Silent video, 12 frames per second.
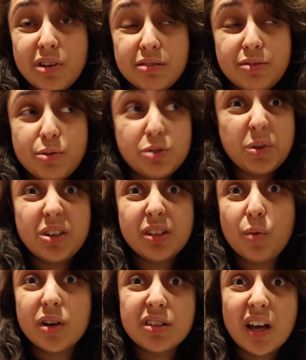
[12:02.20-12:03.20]
if it was because I
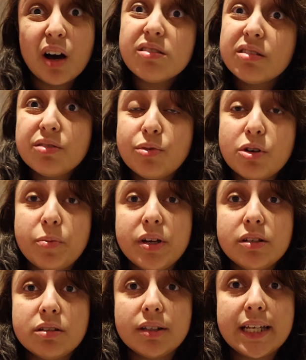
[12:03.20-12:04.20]
went out for a
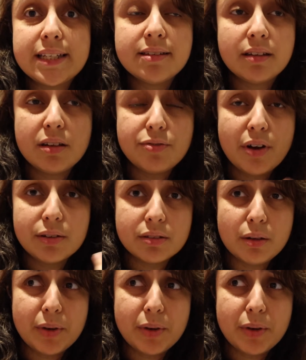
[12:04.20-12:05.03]
bit to the dentist and it felt